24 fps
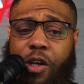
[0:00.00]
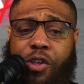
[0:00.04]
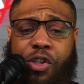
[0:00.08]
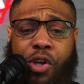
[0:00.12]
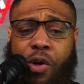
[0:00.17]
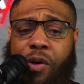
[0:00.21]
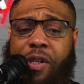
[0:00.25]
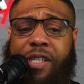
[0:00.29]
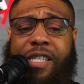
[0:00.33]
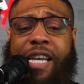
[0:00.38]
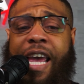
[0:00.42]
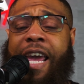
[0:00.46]

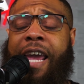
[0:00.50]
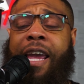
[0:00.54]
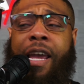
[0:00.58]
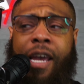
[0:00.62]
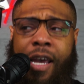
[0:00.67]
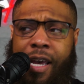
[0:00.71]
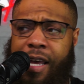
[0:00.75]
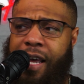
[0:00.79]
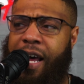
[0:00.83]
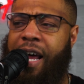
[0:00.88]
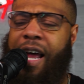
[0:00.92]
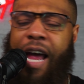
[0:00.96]
So to say,
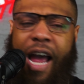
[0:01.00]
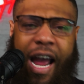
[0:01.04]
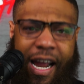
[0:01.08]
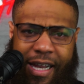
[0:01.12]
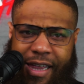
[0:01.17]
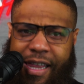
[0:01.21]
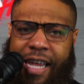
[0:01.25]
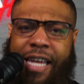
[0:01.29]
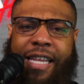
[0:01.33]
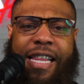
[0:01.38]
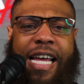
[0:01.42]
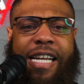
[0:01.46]
uh, I
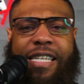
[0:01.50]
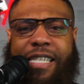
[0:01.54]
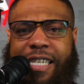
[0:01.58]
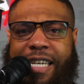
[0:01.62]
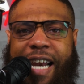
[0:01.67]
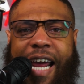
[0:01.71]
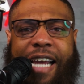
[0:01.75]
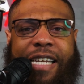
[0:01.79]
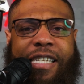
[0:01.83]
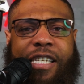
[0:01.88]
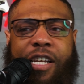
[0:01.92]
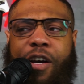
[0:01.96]
think that's a
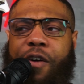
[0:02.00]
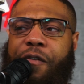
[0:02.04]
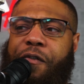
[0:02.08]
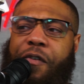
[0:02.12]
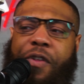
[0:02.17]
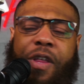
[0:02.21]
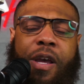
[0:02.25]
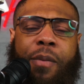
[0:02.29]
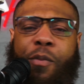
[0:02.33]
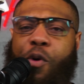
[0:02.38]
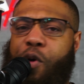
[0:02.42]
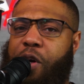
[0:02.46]
nice deal
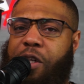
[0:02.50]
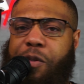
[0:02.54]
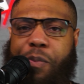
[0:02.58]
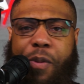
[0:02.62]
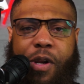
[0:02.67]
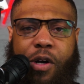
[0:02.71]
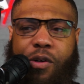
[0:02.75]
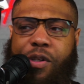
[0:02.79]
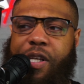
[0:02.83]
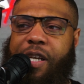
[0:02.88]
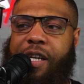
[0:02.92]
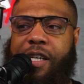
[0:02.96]
for them. Khris
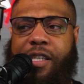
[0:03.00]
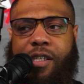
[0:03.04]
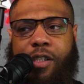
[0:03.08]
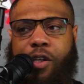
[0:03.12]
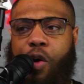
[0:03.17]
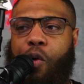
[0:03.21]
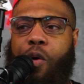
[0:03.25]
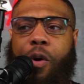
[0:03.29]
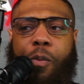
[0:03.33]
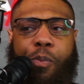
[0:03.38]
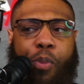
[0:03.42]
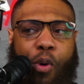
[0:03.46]
Middleton is
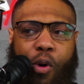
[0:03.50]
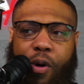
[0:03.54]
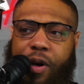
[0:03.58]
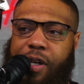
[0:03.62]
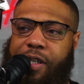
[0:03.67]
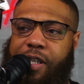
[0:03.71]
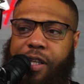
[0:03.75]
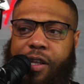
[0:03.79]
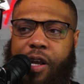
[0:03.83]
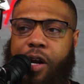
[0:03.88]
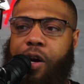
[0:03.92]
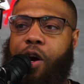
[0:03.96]
so
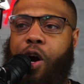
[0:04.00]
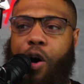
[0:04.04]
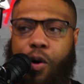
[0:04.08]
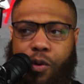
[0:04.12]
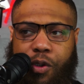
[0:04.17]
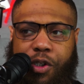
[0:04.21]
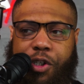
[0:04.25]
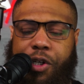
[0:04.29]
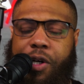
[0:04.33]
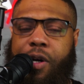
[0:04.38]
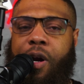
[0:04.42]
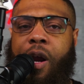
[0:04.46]
important to their
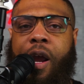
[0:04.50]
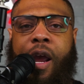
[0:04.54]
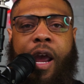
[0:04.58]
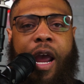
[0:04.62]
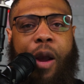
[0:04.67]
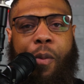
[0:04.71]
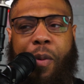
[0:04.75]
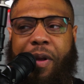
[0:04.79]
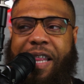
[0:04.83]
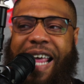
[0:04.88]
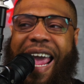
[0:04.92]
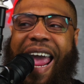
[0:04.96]
culture
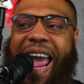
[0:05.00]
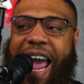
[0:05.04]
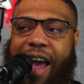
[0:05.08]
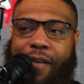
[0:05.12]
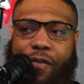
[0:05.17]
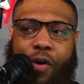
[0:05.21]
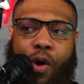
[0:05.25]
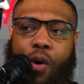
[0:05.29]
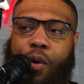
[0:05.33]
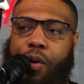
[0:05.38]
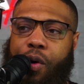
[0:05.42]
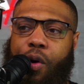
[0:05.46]
and what they
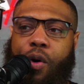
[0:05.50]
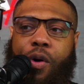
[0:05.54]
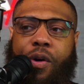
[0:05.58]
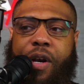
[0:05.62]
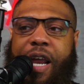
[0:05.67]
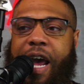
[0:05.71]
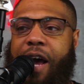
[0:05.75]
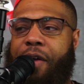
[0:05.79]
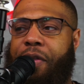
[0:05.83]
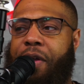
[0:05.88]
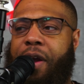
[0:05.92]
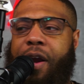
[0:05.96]
have going on
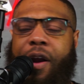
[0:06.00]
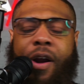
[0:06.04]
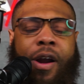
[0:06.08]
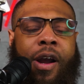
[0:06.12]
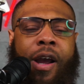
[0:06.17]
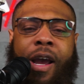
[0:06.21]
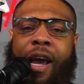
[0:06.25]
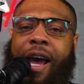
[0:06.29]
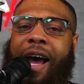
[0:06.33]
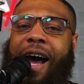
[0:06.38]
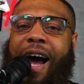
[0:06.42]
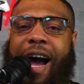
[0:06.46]
down there.
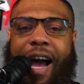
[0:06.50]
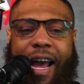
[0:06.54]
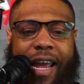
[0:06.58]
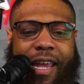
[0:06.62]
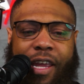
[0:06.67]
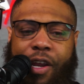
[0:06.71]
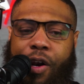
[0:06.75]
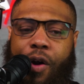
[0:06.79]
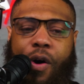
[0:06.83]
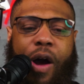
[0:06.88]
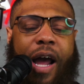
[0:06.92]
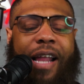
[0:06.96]
I,
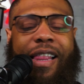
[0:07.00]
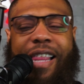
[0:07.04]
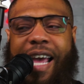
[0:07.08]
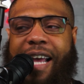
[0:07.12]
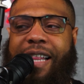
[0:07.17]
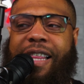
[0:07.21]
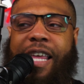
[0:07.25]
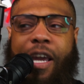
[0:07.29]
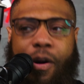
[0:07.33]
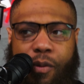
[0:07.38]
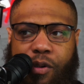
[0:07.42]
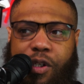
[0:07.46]
you know, I, I
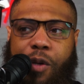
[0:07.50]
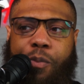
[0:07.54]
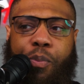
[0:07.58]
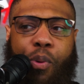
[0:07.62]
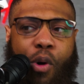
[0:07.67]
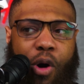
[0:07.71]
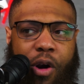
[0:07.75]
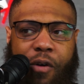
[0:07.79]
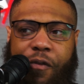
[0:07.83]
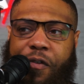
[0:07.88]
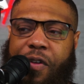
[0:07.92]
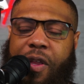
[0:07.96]
think it was
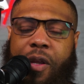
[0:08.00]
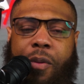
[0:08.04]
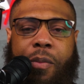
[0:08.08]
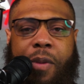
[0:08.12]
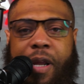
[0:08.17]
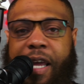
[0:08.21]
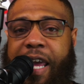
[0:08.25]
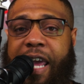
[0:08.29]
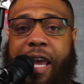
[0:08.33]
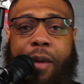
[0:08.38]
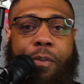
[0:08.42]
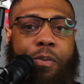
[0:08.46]
important for them
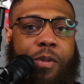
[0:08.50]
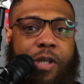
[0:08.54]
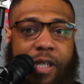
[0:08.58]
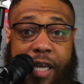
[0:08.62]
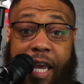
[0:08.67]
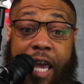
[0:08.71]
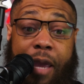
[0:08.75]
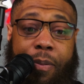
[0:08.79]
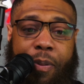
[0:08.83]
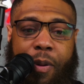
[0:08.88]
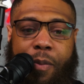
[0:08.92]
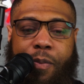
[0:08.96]
to keep to
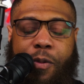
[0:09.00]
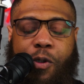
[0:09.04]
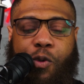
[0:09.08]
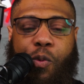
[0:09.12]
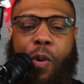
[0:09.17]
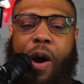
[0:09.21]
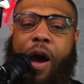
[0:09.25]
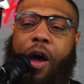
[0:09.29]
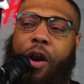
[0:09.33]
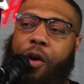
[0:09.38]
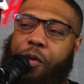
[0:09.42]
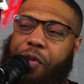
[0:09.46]
keep him as
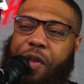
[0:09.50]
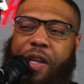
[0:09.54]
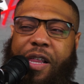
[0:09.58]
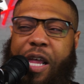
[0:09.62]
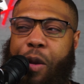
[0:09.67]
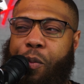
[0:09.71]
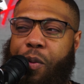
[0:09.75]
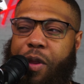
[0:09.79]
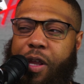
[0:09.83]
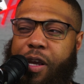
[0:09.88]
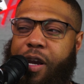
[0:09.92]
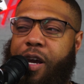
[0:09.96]
well. I don't think
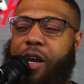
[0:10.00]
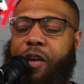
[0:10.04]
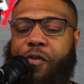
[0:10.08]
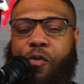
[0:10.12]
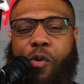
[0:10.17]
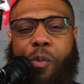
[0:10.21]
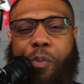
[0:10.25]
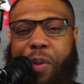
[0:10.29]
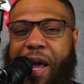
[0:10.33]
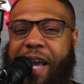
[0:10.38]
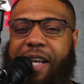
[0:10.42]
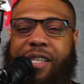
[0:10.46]
they really could
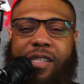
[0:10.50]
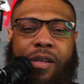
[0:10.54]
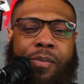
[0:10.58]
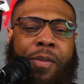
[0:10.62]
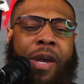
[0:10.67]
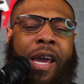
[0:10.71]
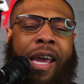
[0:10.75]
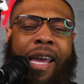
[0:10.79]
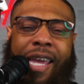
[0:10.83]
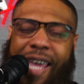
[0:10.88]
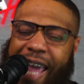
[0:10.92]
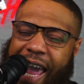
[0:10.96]
have replaced
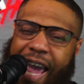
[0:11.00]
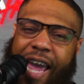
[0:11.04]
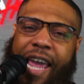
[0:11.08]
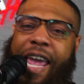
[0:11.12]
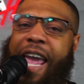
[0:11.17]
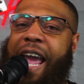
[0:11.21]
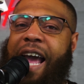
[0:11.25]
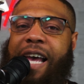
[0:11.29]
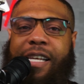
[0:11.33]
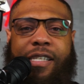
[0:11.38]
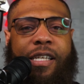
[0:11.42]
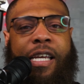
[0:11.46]
him. Yeah,
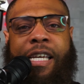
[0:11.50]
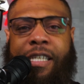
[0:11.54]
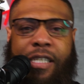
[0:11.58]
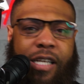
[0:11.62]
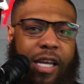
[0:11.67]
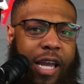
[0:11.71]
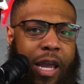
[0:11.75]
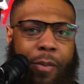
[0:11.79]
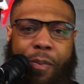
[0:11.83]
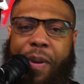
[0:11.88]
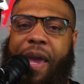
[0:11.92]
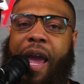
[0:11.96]
he has he's
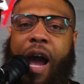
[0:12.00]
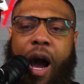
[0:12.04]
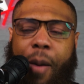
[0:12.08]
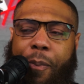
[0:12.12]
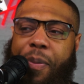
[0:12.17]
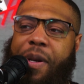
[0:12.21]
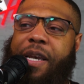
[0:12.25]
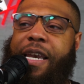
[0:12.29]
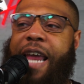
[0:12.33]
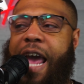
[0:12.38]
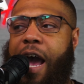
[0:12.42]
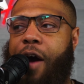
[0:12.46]
can be
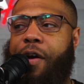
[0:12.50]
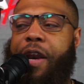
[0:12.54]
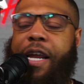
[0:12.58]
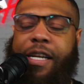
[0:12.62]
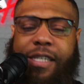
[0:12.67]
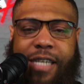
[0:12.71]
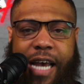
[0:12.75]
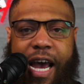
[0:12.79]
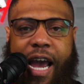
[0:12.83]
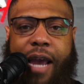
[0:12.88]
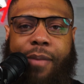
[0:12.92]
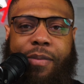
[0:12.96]
up and down
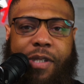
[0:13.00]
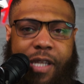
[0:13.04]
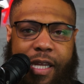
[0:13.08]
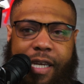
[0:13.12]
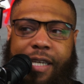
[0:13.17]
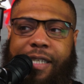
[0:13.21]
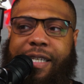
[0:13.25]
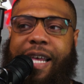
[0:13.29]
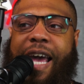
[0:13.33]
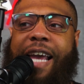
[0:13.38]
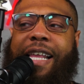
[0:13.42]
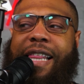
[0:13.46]
at times,
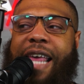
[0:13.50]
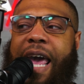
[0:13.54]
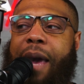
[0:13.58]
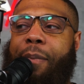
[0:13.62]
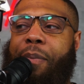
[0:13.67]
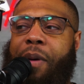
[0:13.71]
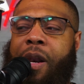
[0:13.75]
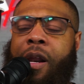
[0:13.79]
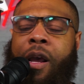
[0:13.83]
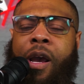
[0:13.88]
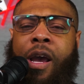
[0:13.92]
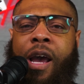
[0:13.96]
things like
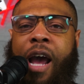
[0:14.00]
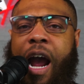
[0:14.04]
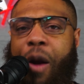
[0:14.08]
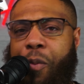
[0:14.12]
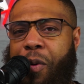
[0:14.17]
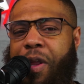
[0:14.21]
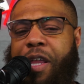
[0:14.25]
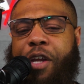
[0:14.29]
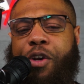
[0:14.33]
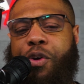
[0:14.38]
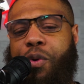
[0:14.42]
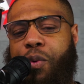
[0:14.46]
that, but I
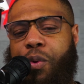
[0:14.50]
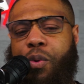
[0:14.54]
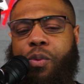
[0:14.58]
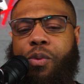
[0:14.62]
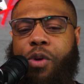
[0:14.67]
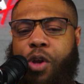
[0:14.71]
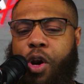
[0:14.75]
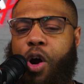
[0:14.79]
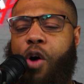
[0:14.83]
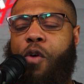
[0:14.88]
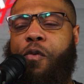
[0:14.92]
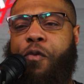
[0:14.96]
really do,
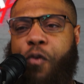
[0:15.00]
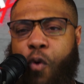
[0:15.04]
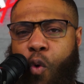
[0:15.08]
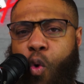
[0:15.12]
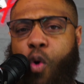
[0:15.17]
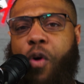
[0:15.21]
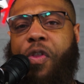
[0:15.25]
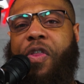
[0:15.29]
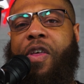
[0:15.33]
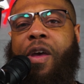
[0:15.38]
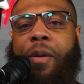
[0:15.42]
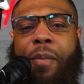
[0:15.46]
you know,
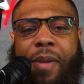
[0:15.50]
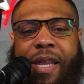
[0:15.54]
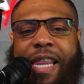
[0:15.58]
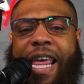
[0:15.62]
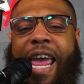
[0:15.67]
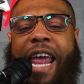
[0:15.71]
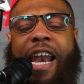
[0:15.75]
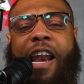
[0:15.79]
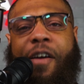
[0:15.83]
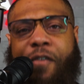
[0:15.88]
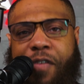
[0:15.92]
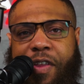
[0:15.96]
for them and,
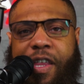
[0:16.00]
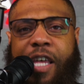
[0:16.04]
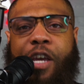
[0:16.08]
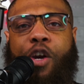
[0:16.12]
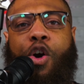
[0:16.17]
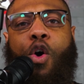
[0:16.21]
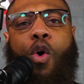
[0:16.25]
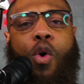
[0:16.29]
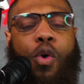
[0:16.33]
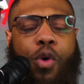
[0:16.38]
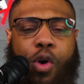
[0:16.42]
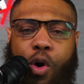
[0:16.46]
and
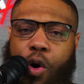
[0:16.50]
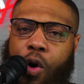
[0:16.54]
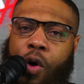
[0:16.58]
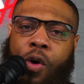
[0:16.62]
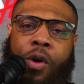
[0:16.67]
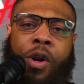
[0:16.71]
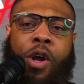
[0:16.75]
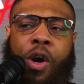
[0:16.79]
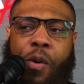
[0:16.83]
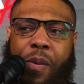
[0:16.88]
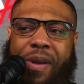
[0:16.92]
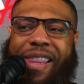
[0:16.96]
everything going
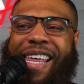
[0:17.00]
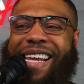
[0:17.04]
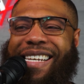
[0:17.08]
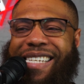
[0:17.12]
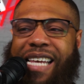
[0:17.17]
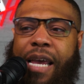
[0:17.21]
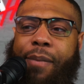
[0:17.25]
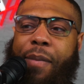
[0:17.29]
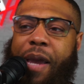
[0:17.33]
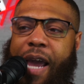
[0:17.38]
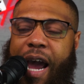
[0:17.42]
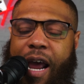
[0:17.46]
on with that
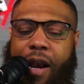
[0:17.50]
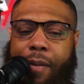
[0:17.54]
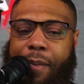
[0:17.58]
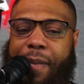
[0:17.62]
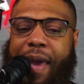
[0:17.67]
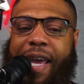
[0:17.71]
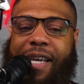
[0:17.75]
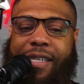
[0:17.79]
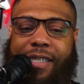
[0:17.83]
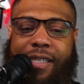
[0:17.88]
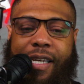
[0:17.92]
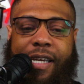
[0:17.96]
team, it kind of
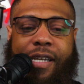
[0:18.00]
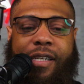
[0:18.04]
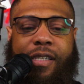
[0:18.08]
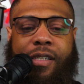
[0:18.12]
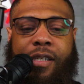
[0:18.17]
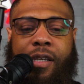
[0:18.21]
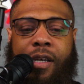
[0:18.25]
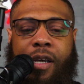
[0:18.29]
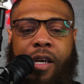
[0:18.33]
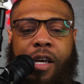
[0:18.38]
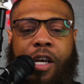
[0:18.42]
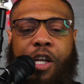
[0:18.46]
makes
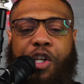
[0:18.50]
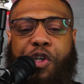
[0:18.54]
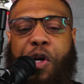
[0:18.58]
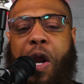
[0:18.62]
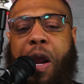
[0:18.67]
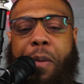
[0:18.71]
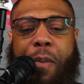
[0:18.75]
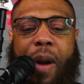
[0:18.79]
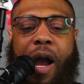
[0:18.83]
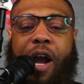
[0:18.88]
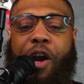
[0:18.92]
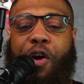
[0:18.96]
sense.
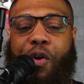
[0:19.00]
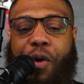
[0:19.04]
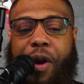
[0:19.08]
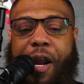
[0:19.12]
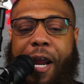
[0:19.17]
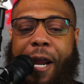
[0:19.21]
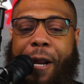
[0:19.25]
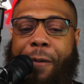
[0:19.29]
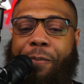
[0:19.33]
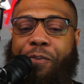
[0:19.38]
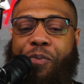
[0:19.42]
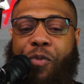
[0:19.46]
Draymond
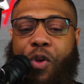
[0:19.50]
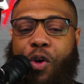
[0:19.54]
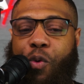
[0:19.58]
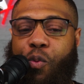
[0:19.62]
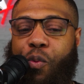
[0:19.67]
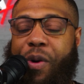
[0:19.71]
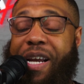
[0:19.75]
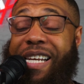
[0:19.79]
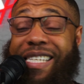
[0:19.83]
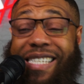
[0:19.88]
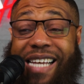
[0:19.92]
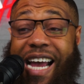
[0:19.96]
Green
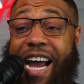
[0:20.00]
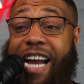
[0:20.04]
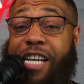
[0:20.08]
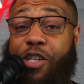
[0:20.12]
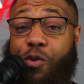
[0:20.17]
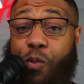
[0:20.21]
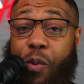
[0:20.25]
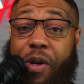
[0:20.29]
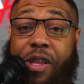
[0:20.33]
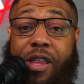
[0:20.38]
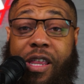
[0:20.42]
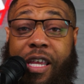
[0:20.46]

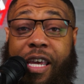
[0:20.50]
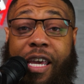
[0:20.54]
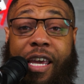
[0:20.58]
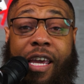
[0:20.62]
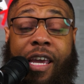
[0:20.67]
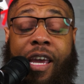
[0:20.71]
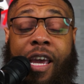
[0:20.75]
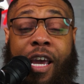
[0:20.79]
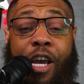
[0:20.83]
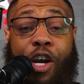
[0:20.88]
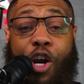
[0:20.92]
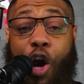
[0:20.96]
re-signs with
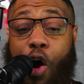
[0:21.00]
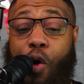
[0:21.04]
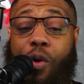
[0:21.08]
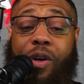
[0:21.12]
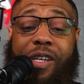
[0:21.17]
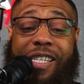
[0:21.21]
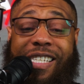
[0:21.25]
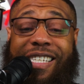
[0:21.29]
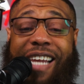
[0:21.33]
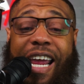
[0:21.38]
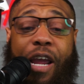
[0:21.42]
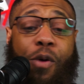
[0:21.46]
the
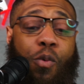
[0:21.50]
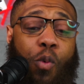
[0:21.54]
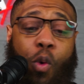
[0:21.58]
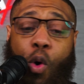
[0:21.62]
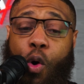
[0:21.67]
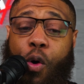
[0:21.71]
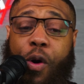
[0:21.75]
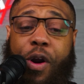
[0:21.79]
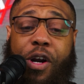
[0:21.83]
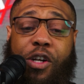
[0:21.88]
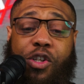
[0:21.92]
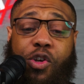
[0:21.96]
Golden State
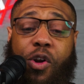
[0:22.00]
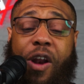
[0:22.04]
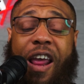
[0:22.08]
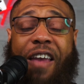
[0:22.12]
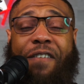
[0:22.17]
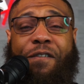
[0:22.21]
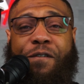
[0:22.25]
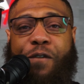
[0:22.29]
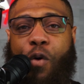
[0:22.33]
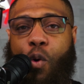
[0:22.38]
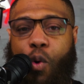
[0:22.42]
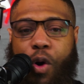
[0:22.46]
Warriors on
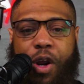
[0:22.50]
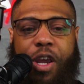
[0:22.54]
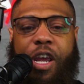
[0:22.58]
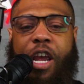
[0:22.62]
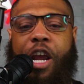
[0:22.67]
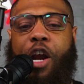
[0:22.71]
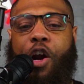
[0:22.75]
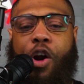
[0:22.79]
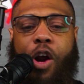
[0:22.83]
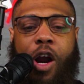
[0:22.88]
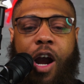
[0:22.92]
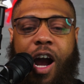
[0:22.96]
a
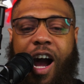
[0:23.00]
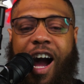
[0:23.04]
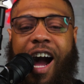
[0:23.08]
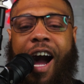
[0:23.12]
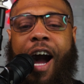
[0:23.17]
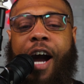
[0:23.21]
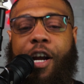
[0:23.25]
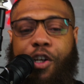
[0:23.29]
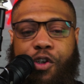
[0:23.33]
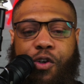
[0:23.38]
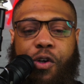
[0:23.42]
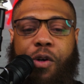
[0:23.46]
four-year, one
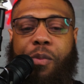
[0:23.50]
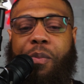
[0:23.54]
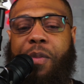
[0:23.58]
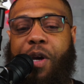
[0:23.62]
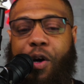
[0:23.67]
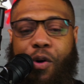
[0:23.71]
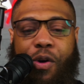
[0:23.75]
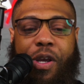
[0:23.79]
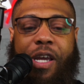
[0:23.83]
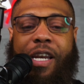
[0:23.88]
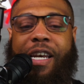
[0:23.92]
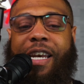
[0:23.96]
hundred
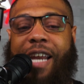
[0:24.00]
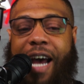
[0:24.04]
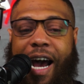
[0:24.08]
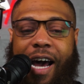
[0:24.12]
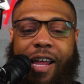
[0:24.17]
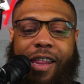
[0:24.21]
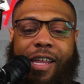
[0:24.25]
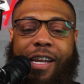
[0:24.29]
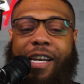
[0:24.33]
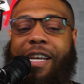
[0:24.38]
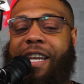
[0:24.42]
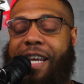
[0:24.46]
million
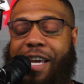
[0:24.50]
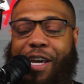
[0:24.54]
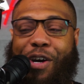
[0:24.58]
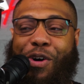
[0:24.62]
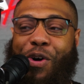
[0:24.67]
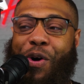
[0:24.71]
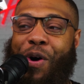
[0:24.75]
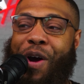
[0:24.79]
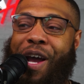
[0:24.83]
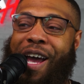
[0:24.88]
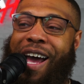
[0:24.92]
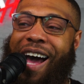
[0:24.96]
dollar
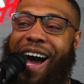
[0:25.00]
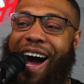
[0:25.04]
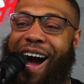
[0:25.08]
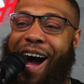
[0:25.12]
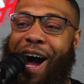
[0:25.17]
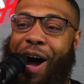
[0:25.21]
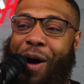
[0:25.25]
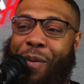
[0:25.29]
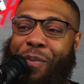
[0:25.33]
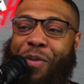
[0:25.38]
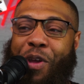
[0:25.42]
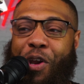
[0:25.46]
deal.
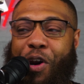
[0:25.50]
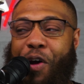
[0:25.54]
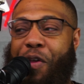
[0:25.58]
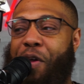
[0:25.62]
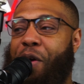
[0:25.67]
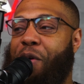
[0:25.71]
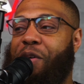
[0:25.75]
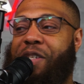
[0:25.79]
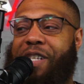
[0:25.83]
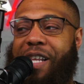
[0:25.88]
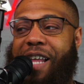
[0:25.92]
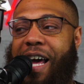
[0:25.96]
Um, you know,
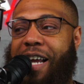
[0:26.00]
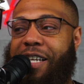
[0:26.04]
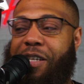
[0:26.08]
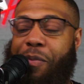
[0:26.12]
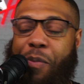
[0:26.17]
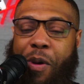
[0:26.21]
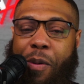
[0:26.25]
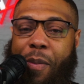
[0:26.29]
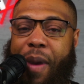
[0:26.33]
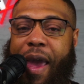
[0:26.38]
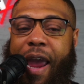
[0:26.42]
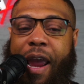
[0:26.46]
there was a lot
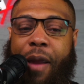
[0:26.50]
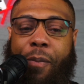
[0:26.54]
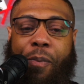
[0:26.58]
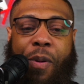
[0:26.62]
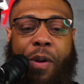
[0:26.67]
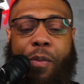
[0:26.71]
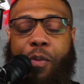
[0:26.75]
to be made.